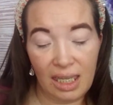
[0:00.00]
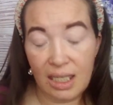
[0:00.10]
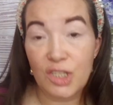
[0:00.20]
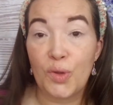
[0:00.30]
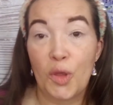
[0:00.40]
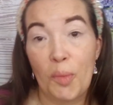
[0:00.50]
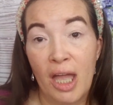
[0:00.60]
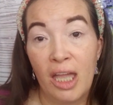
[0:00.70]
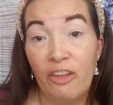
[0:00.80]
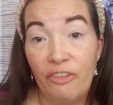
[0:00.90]
It's one of
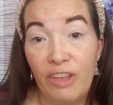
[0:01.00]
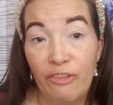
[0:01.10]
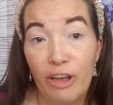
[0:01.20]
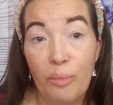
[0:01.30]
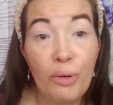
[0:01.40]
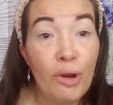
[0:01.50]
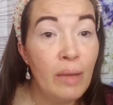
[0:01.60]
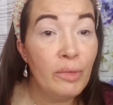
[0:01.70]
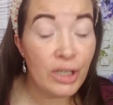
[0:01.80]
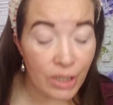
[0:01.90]
my favorite
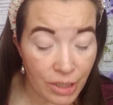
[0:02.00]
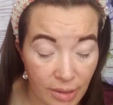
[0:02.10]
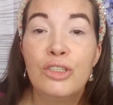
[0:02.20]
primers.